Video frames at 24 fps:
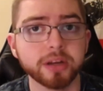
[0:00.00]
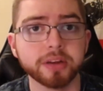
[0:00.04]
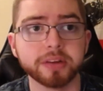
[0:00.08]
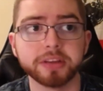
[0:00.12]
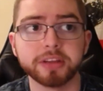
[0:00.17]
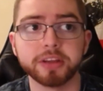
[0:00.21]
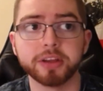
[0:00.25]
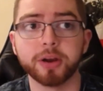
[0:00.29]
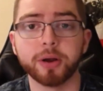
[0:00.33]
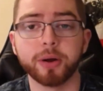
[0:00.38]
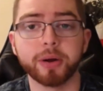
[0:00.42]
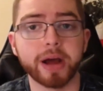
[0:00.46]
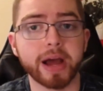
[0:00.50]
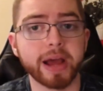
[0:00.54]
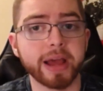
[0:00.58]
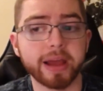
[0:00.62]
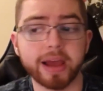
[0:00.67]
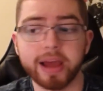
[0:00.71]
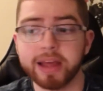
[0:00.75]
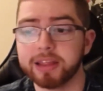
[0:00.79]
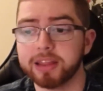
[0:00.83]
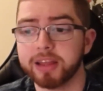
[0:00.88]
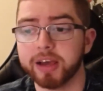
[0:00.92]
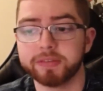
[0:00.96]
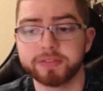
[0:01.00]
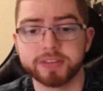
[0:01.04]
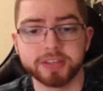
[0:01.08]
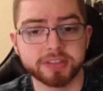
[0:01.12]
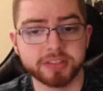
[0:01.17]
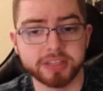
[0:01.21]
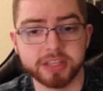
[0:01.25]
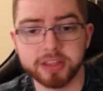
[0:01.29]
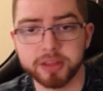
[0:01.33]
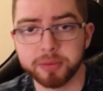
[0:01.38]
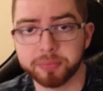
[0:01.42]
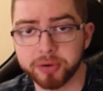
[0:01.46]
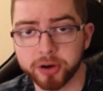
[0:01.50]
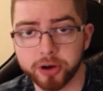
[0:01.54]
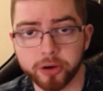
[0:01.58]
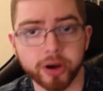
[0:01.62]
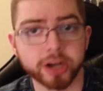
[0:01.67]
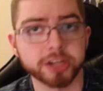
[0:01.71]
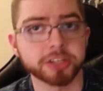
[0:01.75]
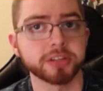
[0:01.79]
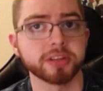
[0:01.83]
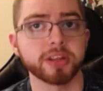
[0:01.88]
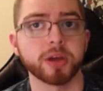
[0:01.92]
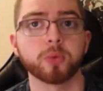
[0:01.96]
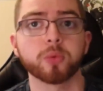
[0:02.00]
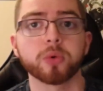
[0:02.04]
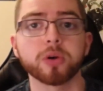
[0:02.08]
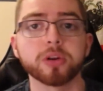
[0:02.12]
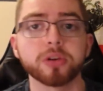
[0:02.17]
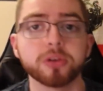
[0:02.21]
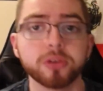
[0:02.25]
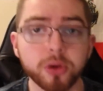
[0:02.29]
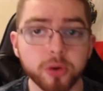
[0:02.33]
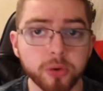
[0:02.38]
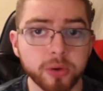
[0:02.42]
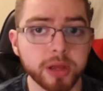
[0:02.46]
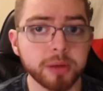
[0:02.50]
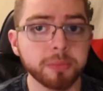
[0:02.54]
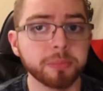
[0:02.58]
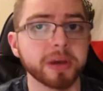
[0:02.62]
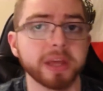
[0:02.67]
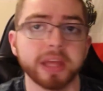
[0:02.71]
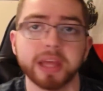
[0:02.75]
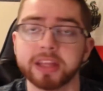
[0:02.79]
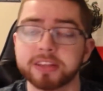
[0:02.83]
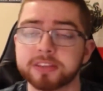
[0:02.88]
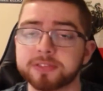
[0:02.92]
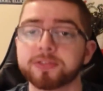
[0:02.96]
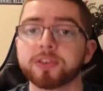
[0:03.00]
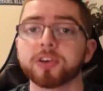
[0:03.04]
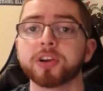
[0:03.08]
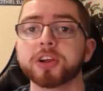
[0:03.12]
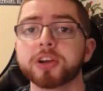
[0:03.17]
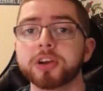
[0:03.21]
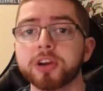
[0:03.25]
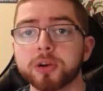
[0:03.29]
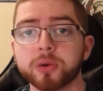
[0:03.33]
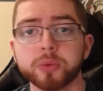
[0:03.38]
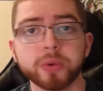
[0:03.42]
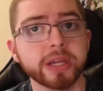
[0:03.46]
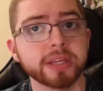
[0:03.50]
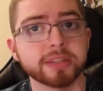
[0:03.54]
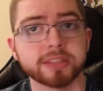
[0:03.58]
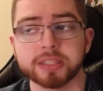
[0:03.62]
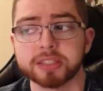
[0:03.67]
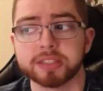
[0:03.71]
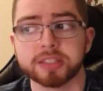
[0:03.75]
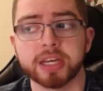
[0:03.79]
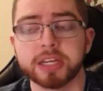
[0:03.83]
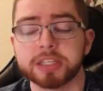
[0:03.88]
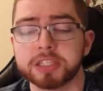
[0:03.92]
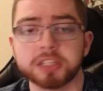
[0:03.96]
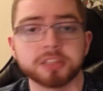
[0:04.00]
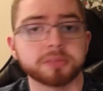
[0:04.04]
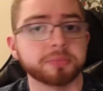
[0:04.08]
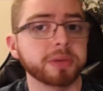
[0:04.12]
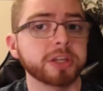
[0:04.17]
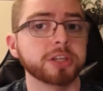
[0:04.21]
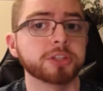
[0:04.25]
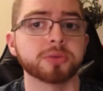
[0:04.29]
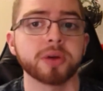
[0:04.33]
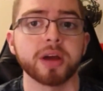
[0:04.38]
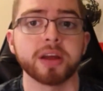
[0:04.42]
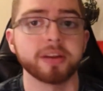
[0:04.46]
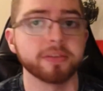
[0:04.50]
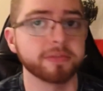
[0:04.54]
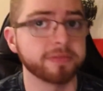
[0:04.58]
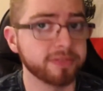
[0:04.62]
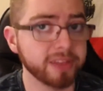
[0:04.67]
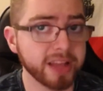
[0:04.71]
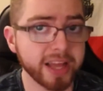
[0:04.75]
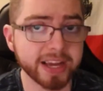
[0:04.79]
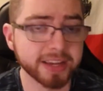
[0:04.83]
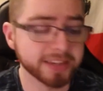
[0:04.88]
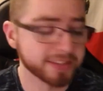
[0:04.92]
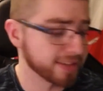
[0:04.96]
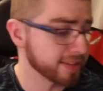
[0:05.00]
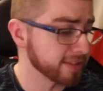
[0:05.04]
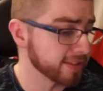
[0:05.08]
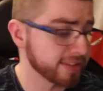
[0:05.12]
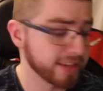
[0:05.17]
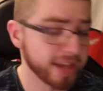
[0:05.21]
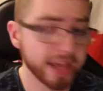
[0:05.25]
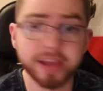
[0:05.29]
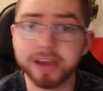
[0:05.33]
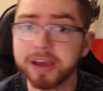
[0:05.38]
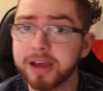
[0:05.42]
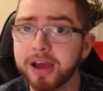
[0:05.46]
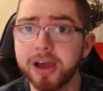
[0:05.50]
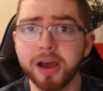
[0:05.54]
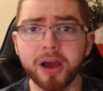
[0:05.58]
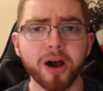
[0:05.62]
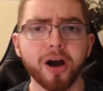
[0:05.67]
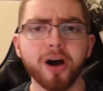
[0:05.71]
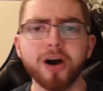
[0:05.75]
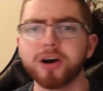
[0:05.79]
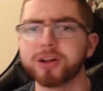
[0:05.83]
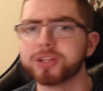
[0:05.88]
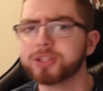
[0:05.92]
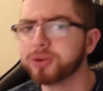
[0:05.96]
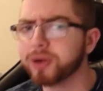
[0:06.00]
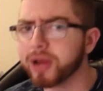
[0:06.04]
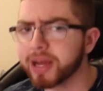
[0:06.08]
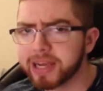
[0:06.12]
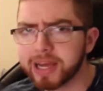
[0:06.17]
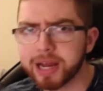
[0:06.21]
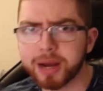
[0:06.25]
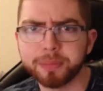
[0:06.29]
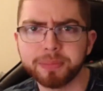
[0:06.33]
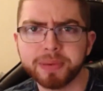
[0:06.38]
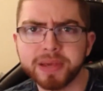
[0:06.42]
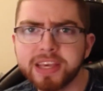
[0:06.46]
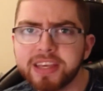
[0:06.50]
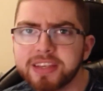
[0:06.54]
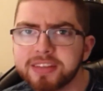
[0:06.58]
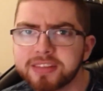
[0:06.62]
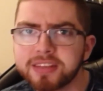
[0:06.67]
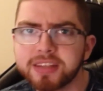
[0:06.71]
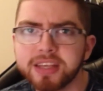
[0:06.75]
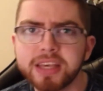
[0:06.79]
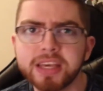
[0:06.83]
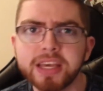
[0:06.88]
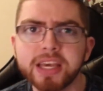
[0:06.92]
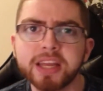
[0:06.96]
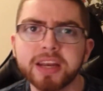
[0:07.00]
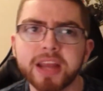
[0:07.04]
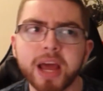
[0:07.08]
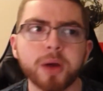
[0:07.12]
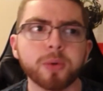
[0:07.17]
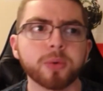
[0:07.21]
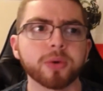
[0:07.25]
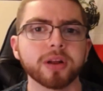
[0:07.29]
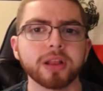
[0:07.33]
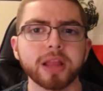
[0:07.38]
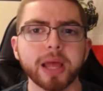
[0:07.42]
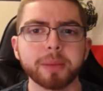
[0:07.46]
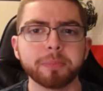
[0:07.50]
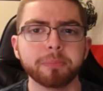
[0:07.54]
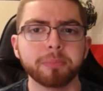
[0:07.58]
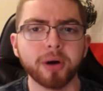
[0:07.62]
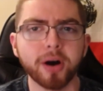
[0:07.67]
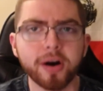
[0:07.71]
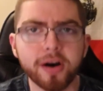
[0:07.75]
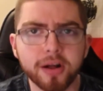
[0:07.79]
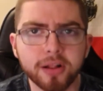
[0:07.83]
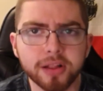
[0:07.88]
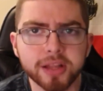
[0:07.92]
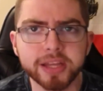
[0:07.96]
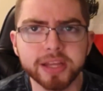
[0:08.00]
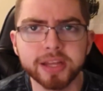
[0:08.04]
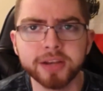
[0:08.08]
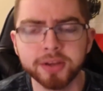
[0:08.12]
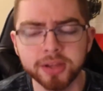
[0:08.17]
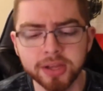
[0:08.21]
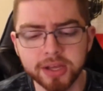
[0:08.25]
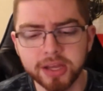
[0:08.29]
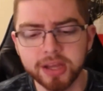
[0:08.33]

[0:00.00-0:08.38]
You know, I love to see the progression that we're doing, but it's for a good reason. It's not just me trying to flex and say, oh, dude, I got a PC. Now we're like balling.